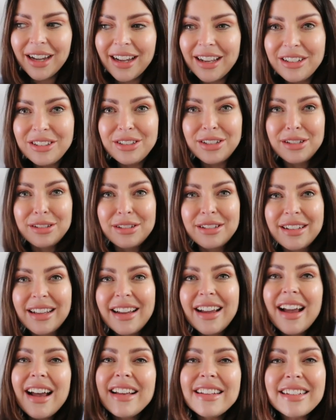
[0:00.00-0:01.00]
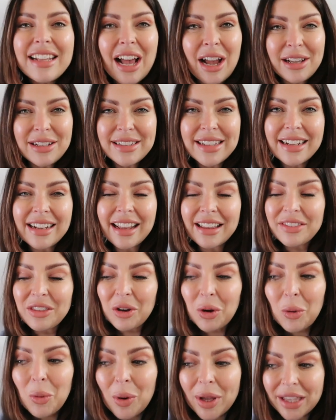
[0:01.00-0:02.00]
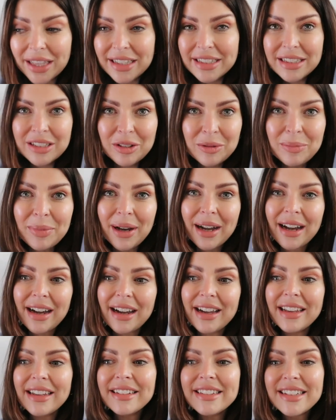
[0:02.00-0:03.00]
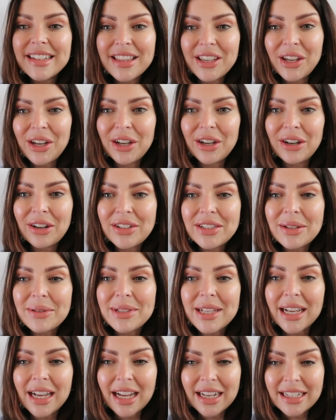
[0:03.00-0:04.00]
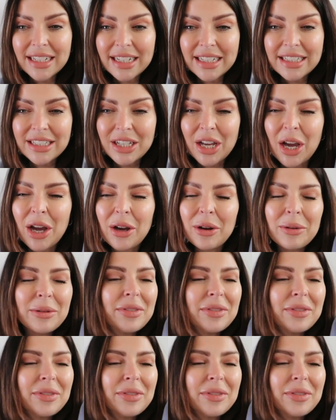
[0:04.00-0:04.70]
And just, I said like the quickest goodbye to the girls. I was like, I need to go.